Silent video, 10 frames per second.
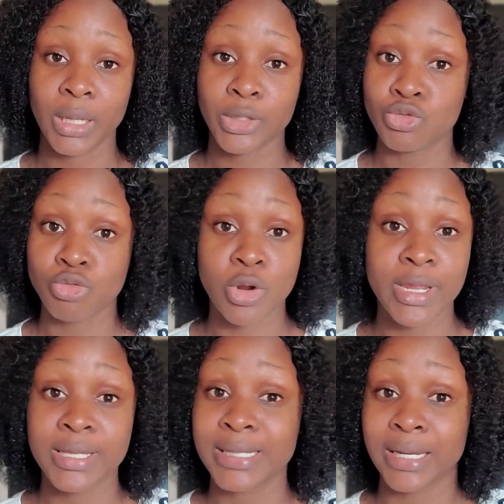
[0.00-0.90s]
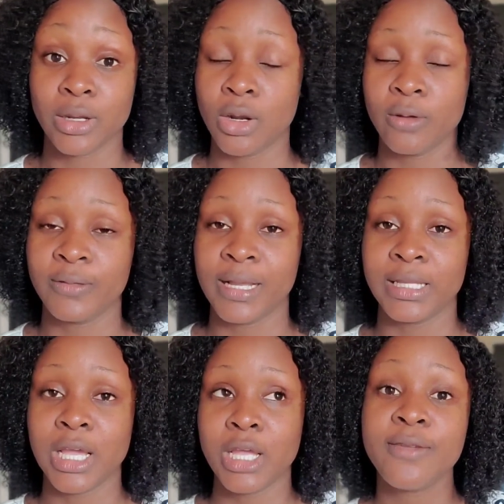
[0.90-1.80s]
drawings and all of that.
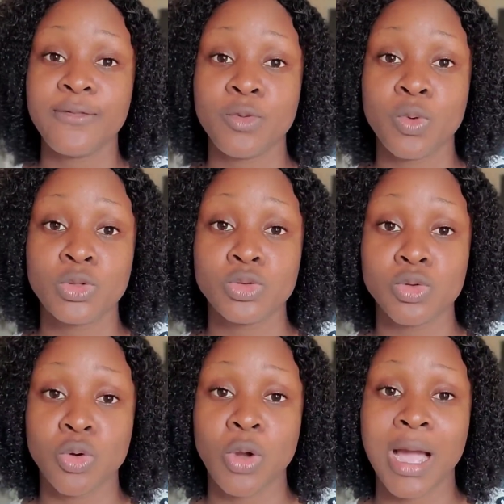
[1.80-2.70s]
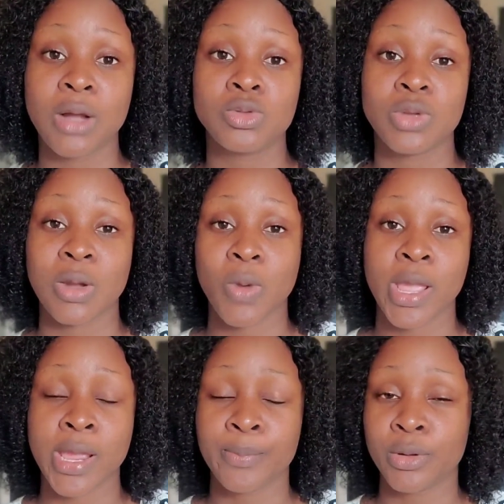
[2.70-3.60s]
If you want to know how to acquire
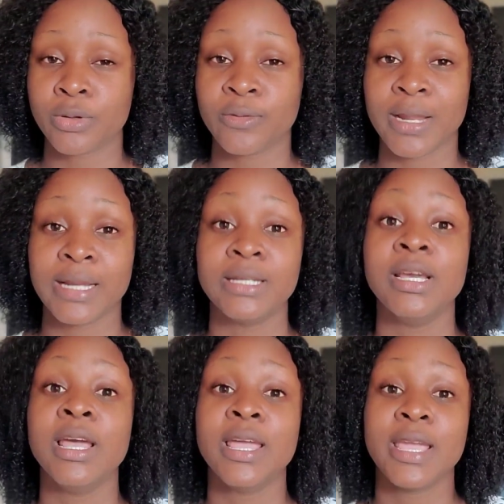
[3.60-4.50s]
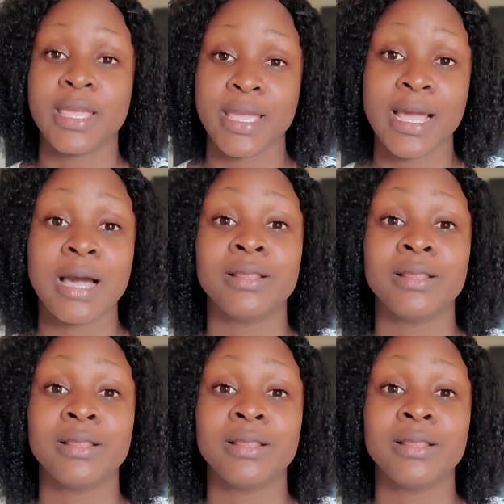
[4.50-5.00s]
a plot of land, here are